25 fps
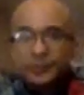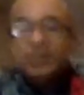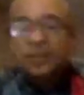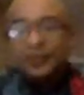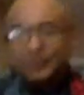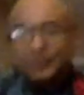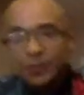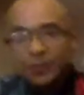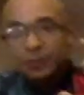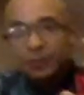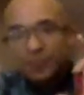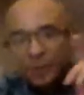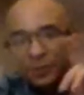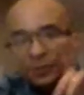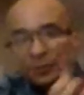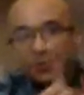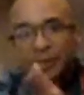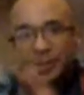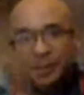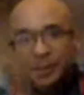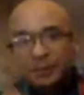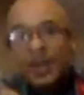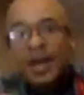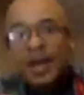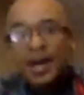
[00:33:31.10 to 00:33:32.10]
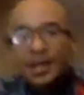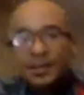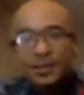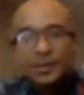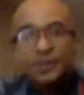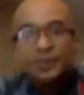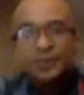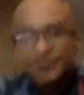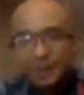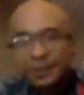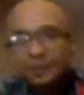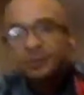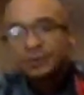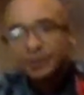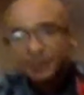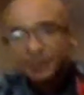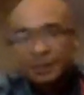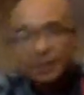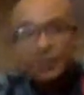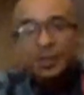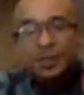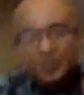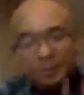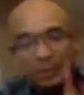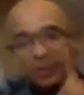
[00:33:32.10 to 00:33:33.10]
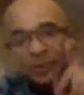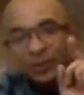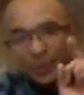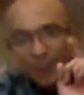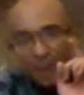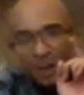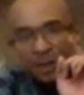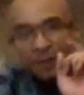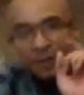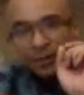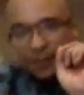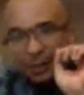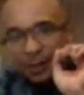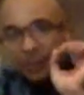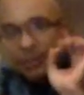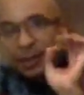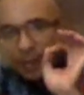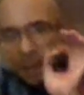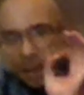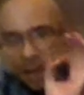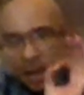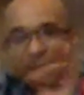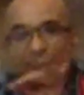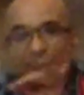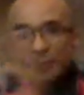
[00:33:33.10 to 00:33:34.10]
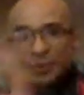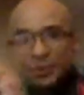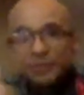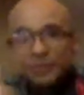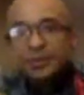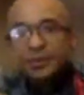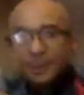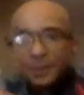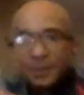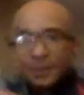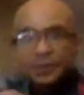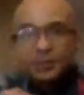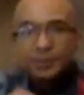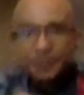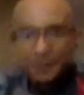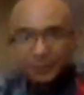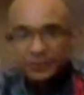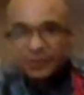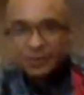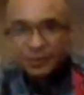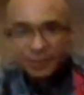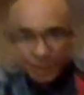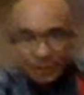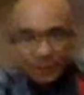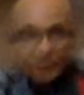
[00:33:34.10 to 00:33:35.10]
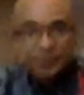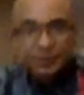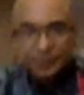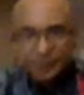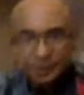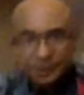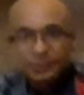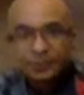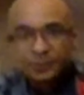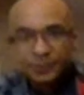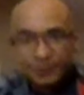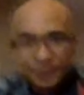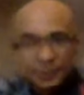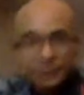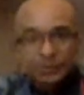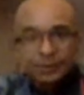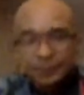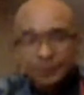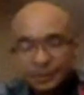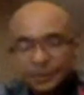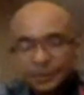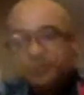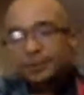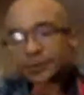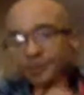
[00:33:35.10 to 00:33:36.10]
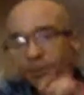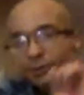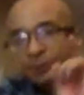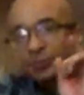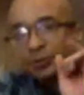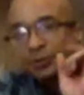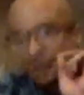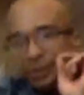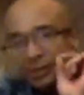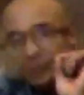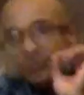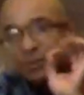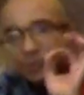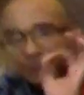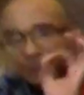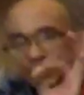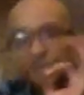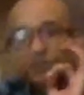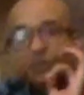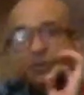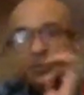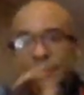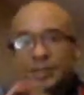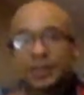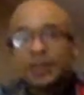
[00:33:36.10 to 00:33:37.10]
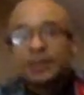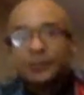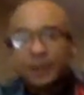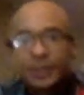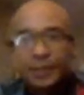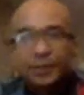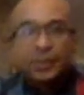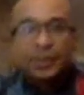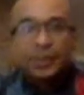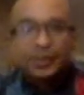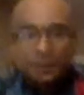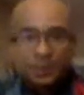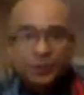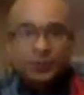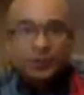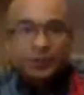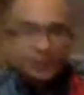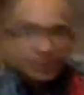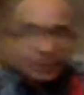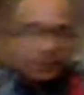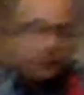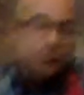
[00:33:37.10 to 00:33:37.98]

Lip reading: They're perfectly matched, but they are opposite of each other. You will get zero sound at that point.